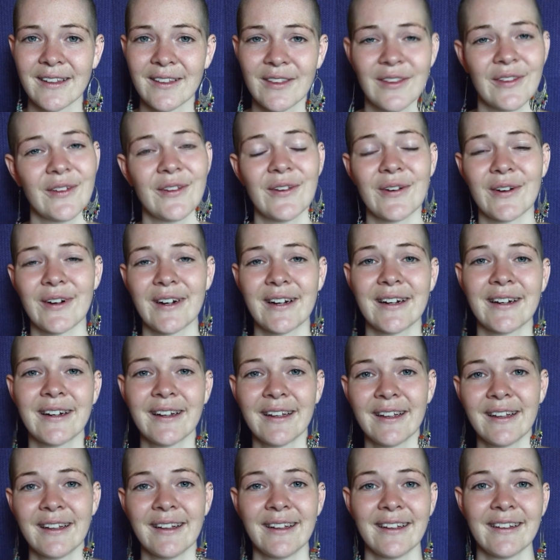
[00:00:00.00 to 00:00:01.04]
to your
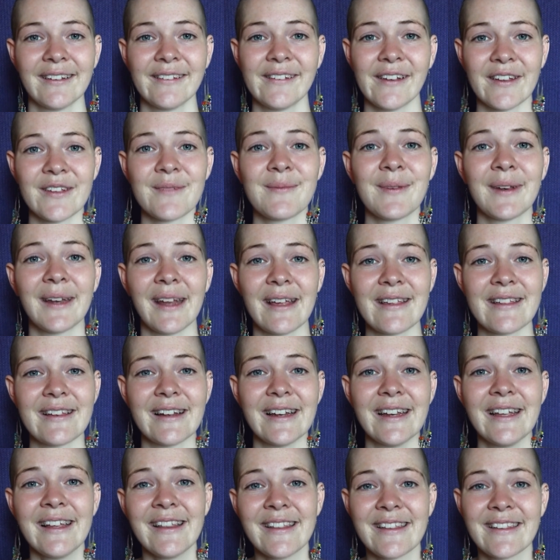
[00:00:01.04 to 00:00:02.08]
judgment at
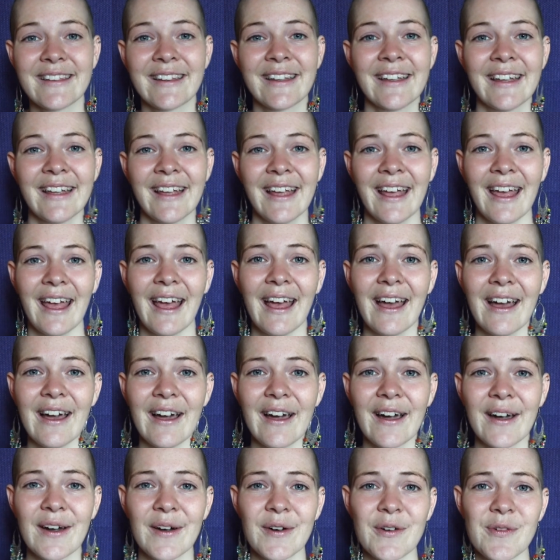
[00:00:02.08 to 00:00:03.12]
least.
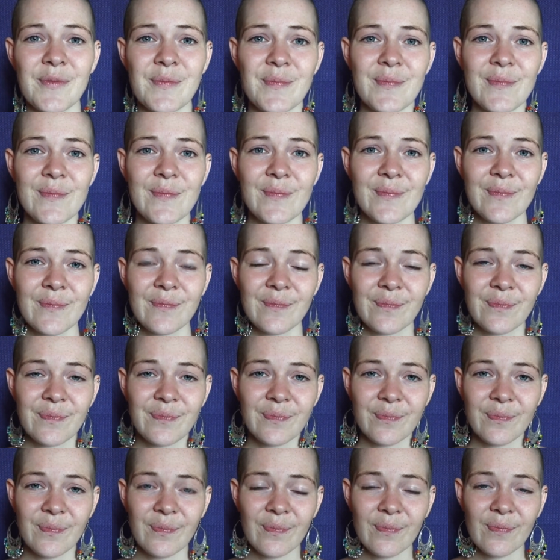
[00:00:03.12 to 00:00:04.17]

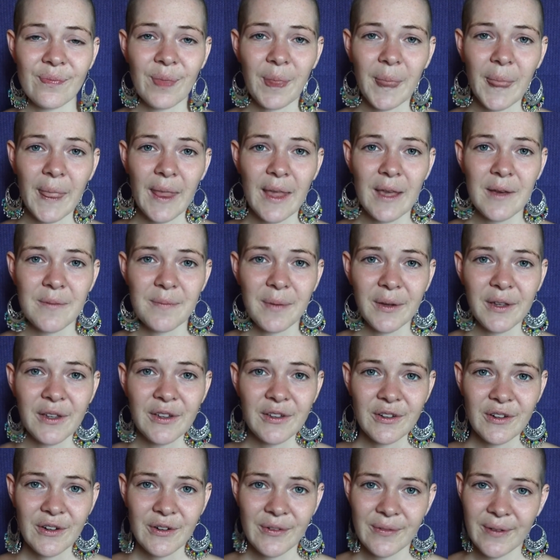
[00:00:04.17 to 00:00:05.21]
But
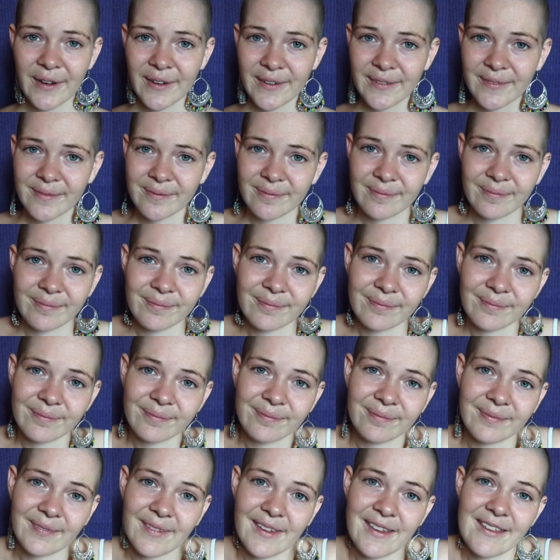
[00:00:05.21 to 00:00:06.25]
you know what?
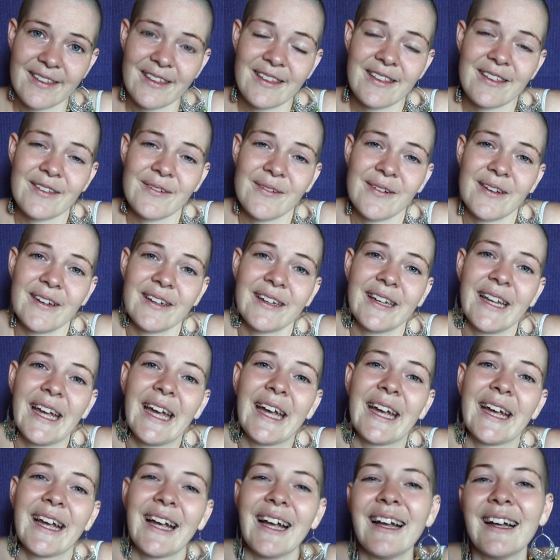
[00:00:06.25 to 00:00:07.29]
It's just one
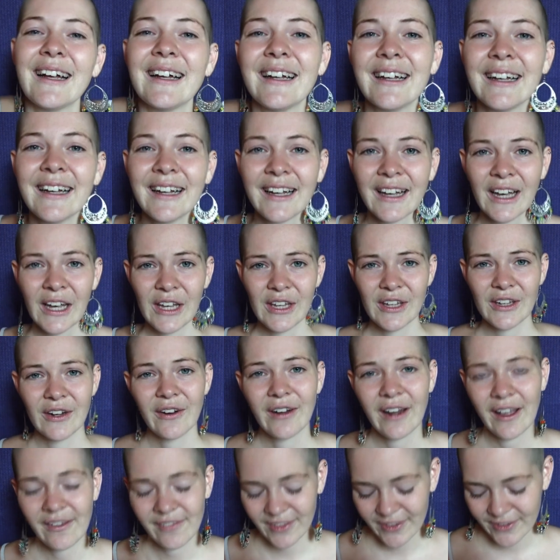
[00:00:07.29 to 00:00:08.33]
day. You
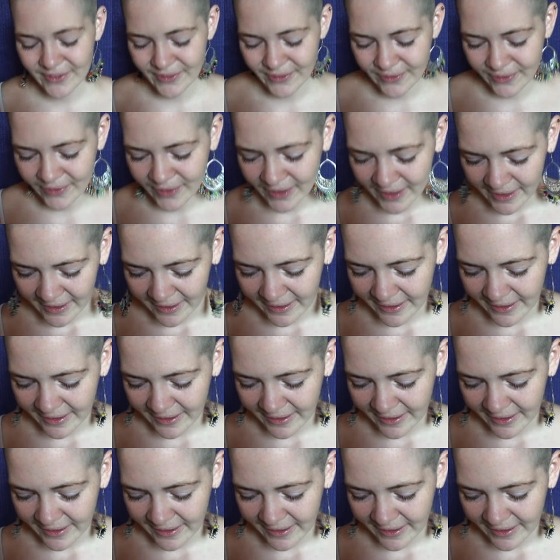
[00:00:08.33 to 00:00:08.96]
don't have to